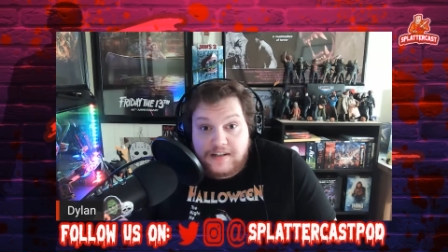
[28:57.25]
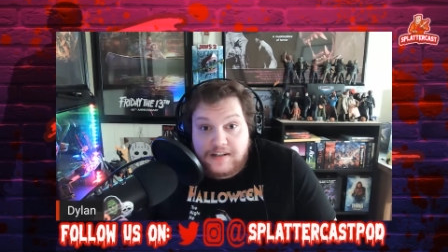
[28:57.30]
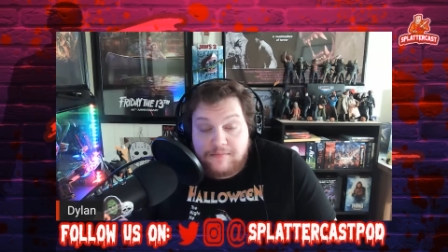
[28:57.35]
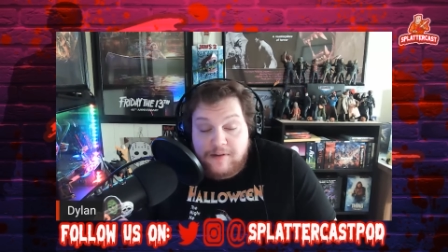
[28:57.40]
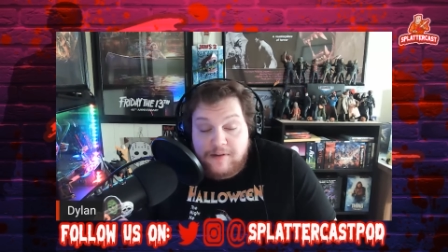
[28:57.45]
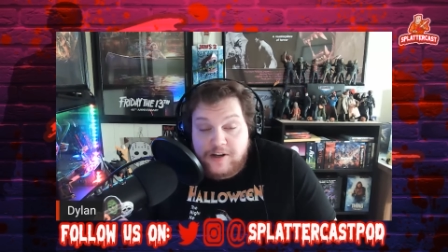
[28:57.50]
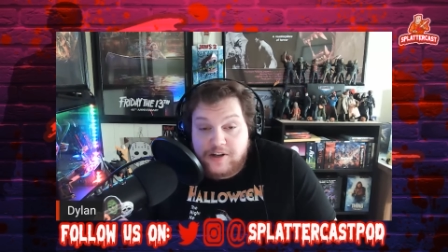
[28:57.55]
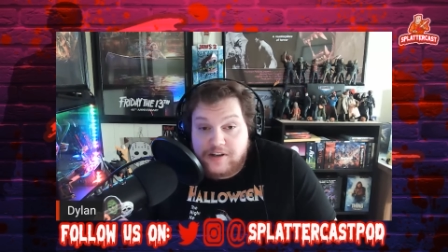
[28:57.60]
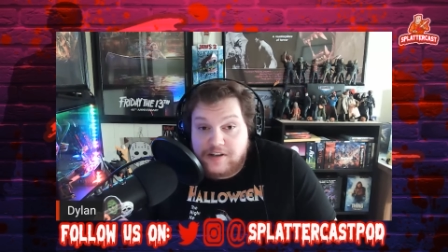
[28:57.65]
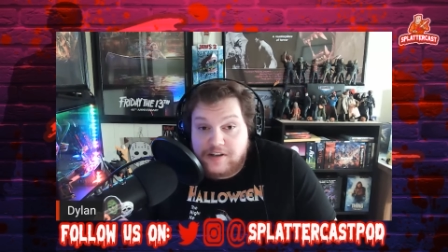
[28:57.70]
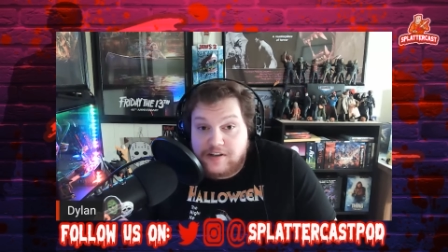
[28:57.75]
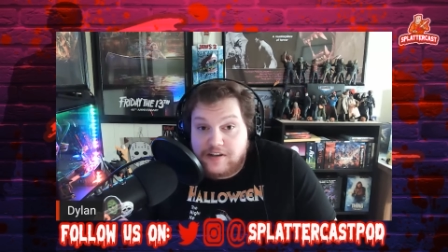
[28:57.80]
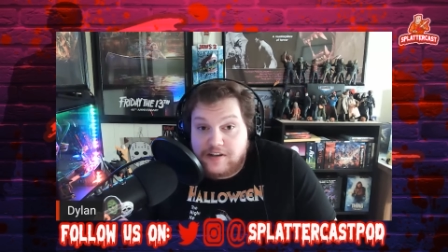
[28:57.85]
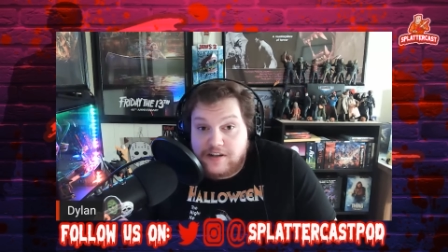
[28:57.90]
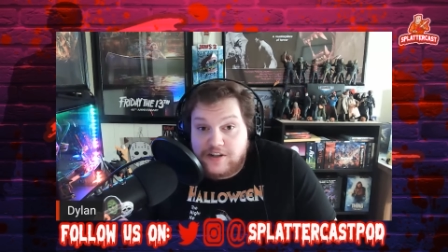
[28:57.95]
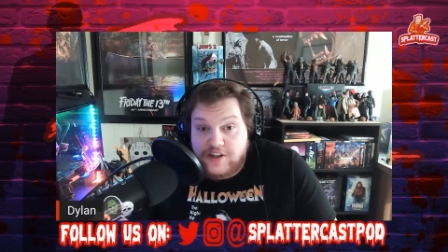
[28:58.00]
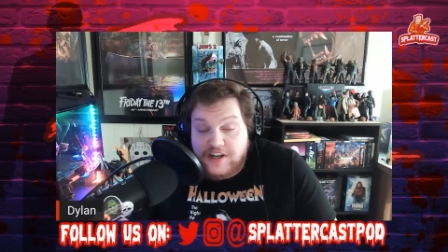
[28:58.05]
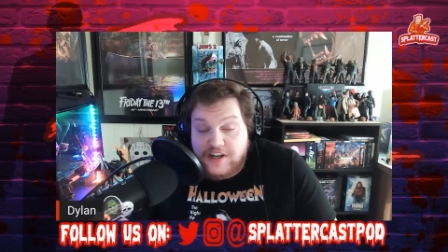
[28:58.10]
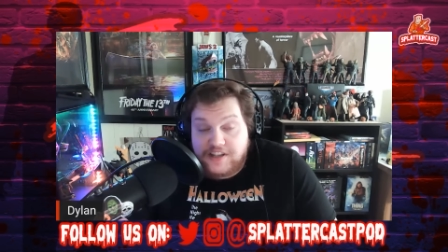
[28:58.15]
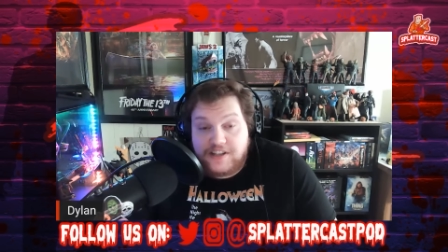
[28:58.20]
especially
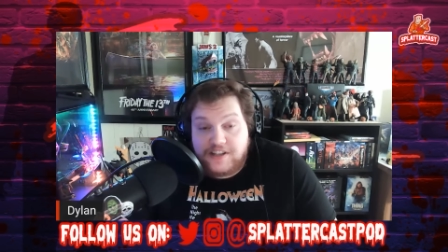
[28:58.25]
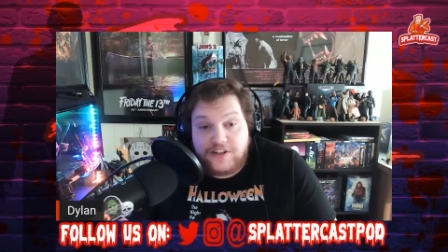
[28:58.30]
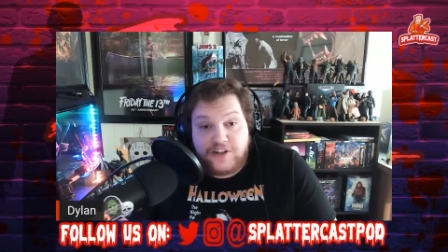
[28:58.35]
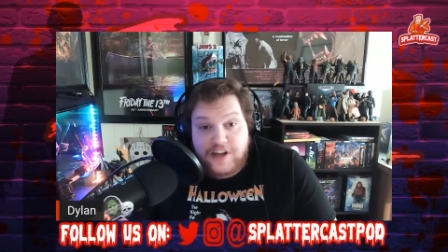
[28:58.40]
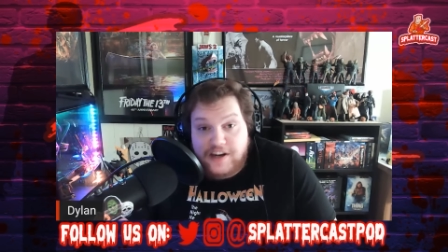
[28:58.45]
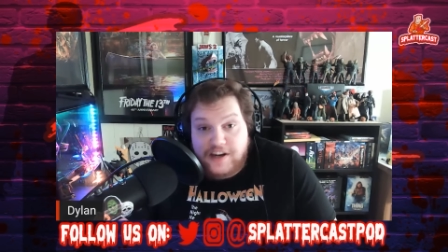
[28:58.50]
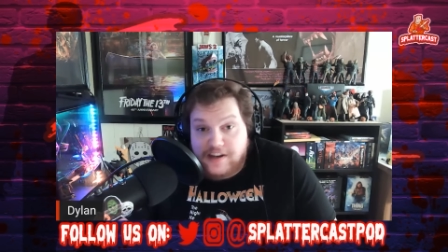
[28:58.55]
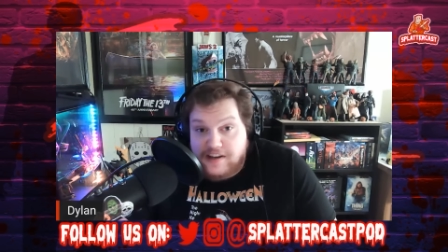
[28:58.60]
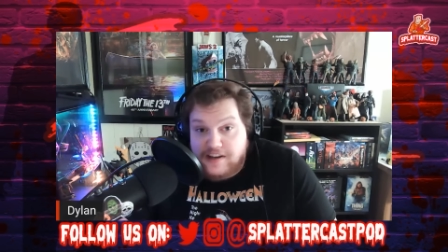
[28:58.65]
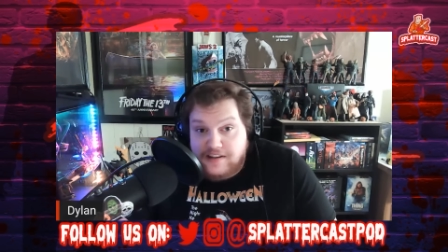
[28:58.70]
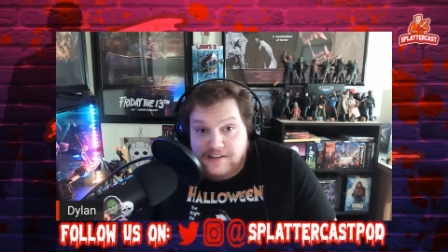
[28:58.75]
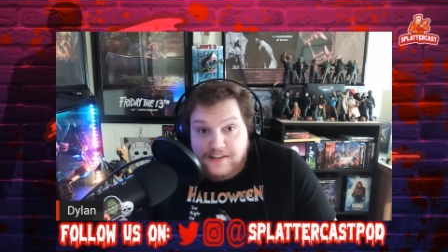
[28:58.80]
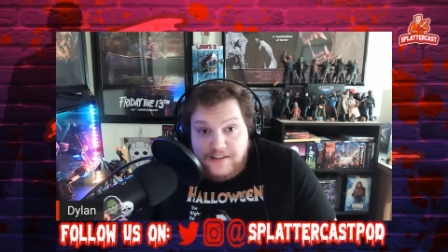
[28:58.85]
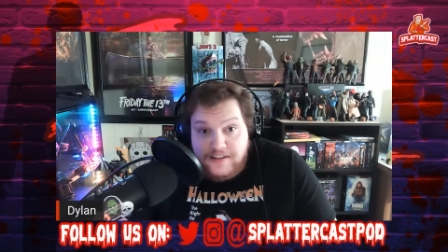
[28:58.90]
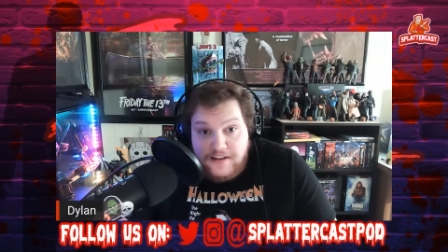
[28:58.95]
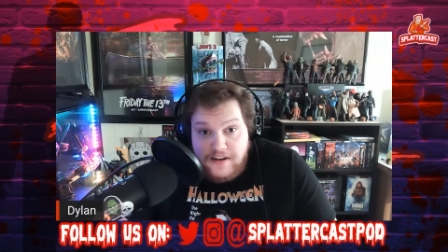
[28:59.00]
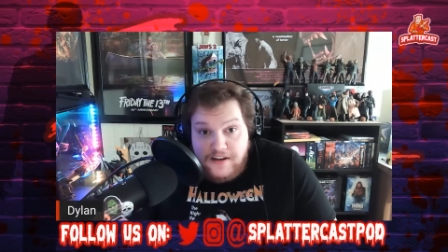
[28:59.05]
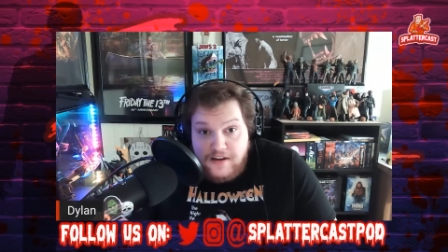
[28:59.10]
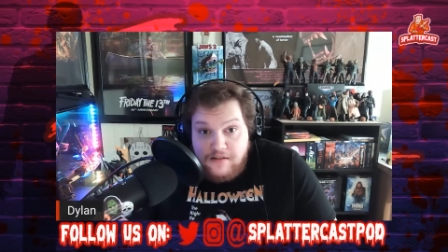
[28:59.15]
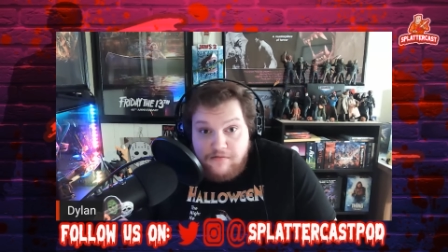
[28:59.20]
to Jason
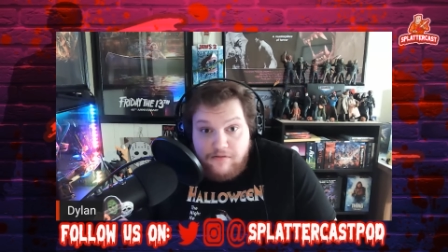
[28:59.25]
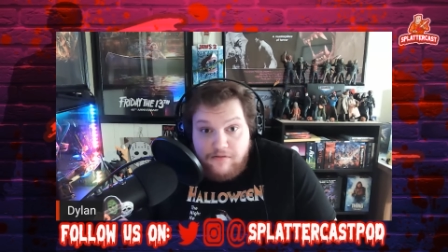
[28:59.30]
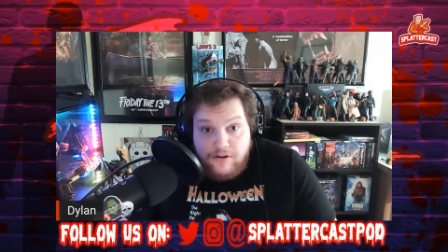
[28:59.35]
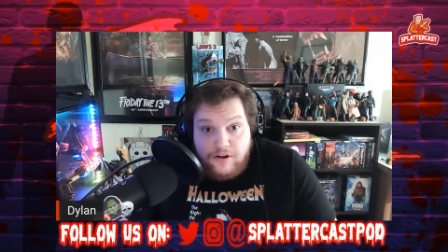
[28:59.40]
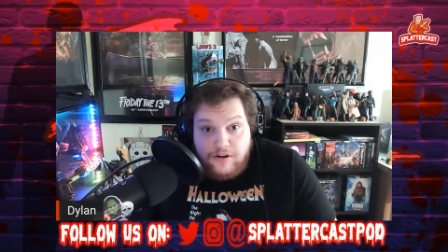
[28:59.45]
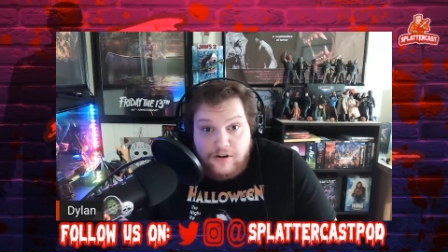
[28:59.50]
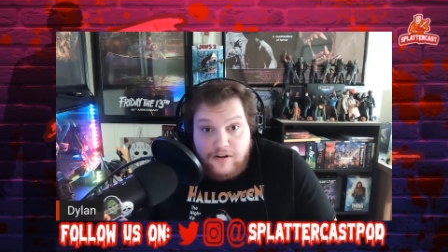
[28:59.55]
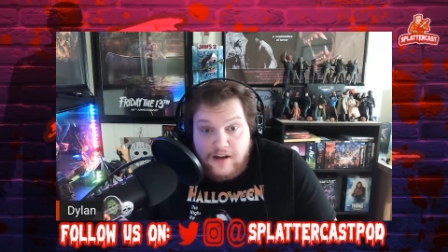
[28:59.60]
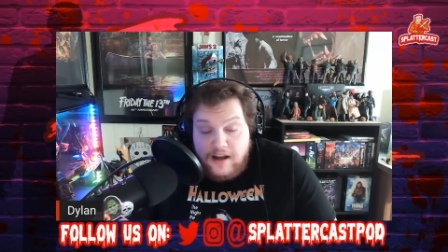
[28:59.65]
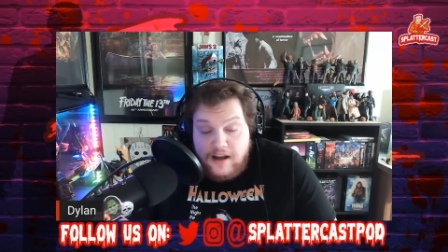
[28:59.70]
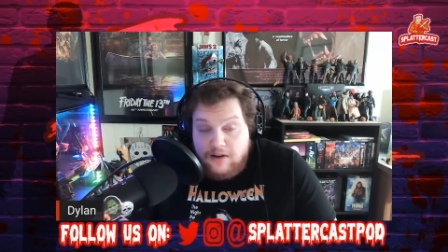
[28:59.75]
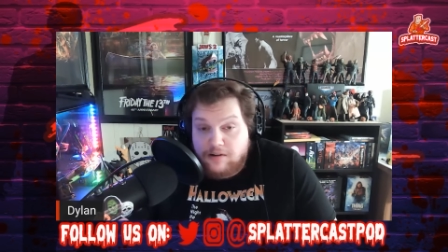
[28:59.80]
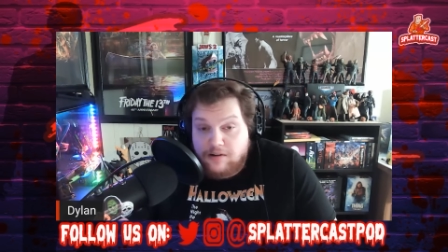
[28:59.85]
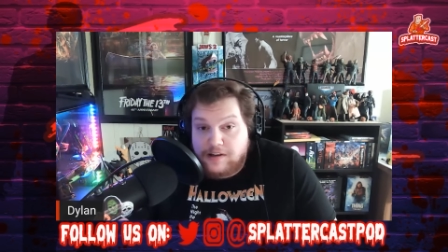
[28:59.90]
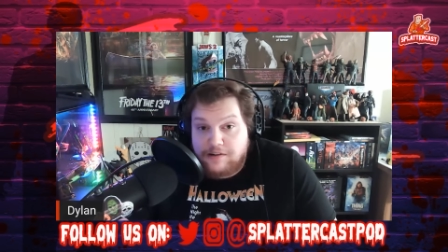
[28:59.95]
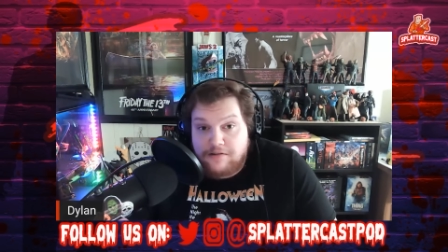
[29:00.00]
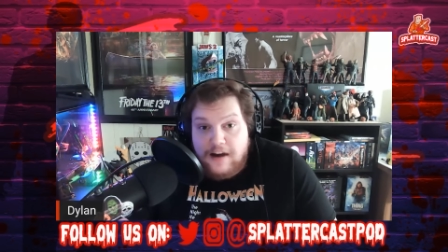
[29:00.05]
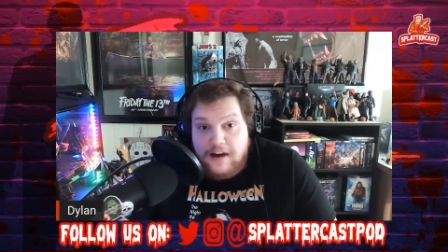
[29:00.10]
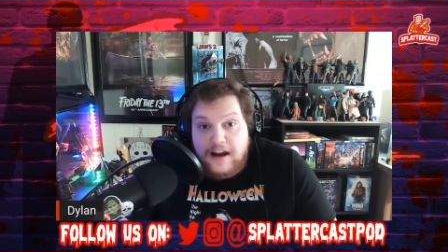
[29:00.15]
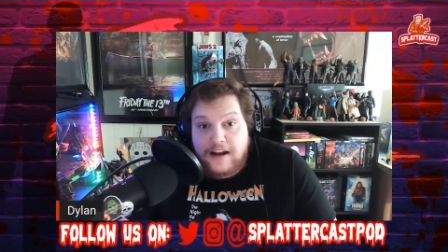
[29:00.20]
Jenkins, for not
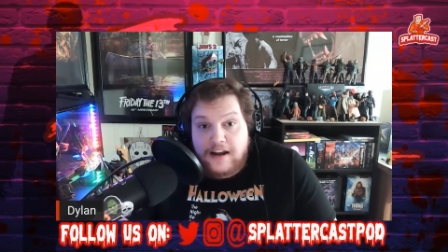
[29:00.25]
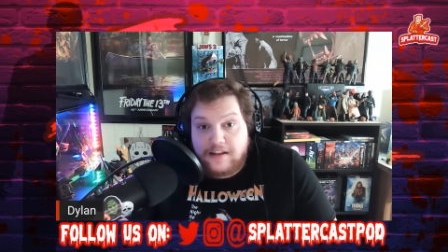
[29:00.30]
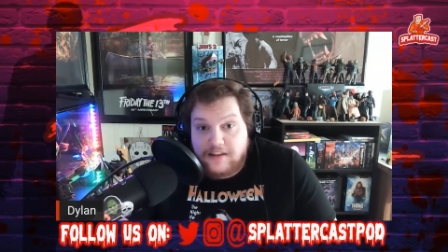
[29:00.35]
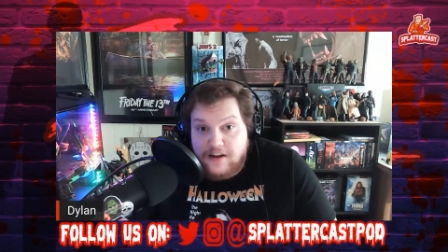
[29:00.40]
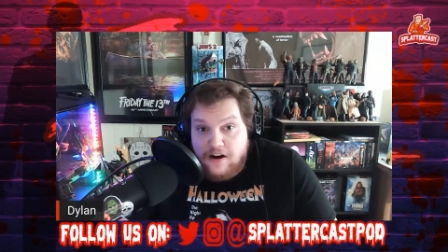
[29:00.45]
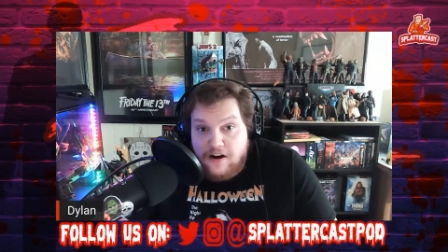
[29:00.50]
only writing the